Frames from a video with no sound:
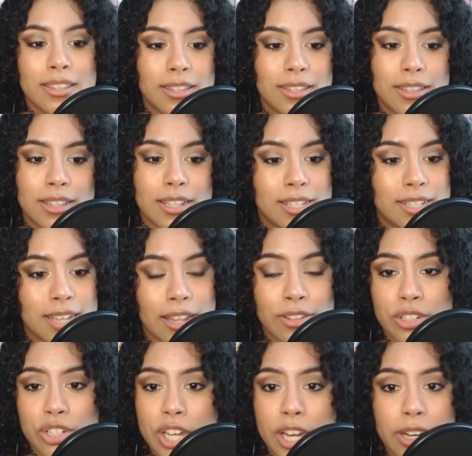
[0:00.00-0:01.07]
the
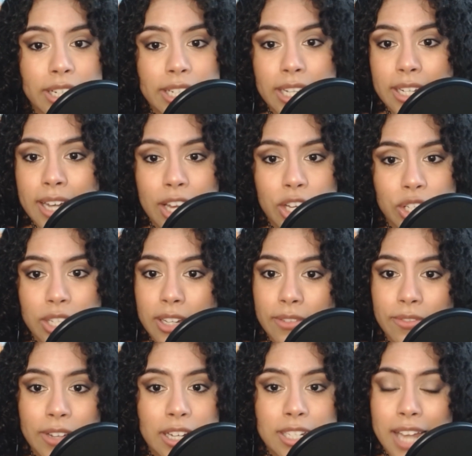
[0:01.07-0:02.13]
Southern Cherokee Nation
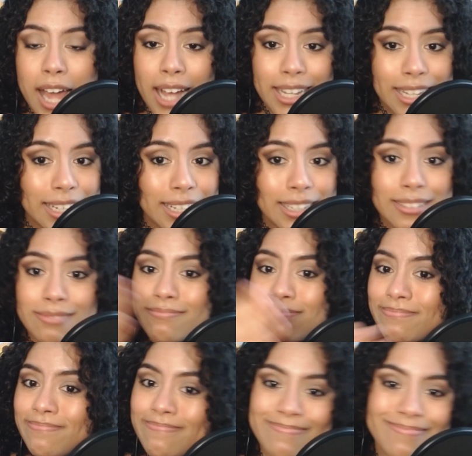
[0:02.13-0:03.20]
of Kentucky,
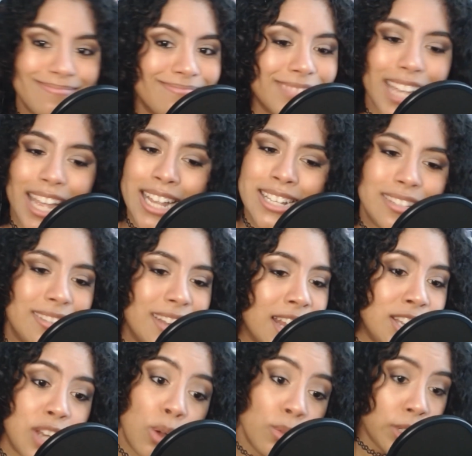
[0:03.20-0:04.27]
it
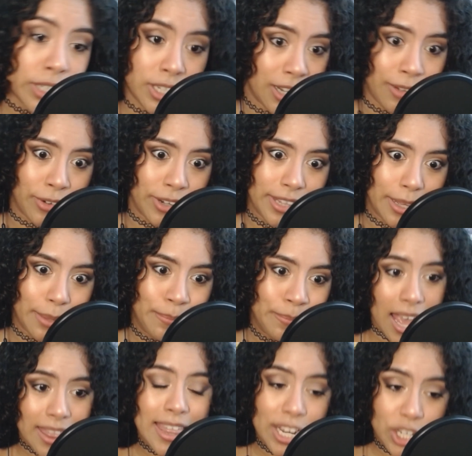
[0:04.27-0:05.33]
don't look good for them.
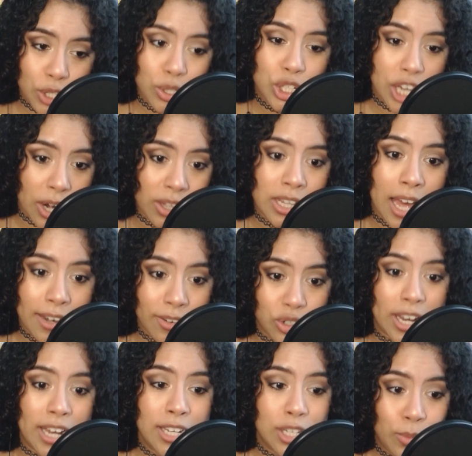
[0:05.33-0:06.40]
They do share a lot of
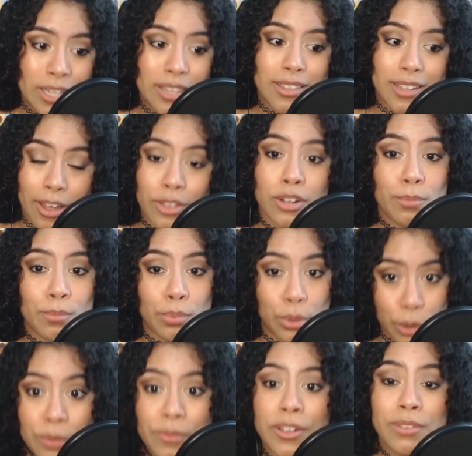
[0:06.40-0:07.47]
traits with other
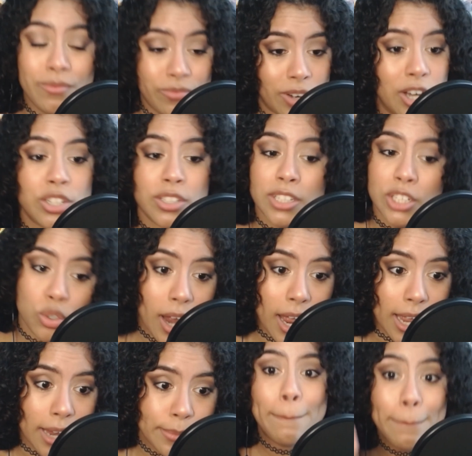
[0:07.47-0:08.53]
proven fraudulent
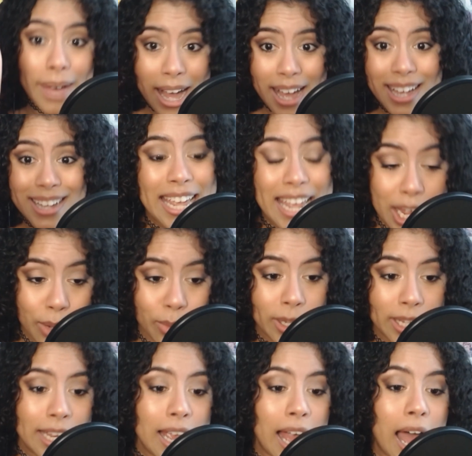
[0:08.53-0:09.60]
tribes. But
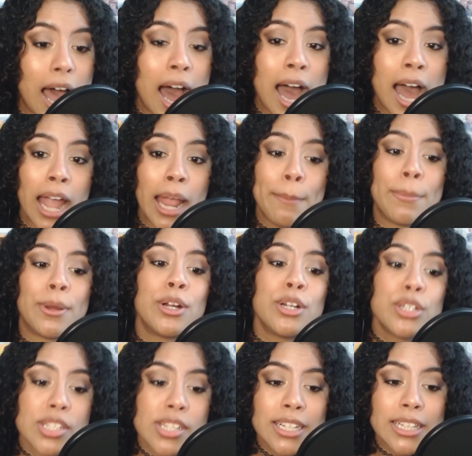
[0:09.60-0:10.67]
equally, I
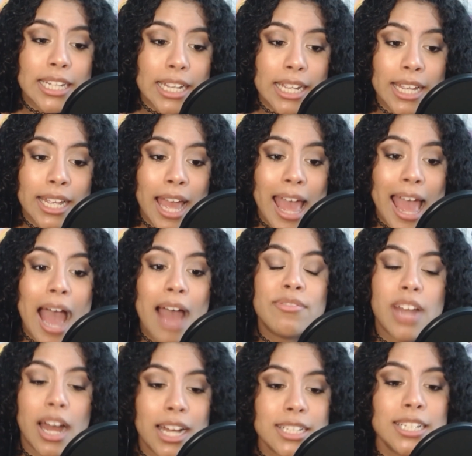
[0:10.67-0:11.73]
personally have
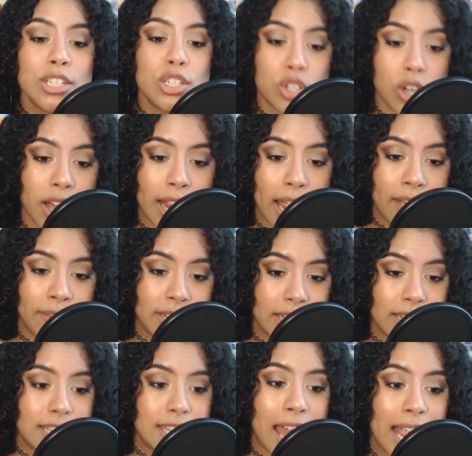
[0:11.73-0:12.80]
not seen strong
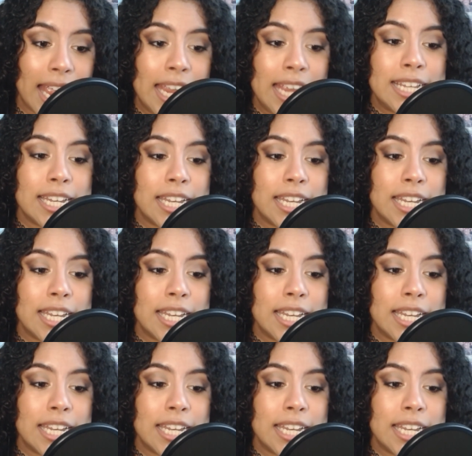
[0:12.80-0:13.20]
evidence that he did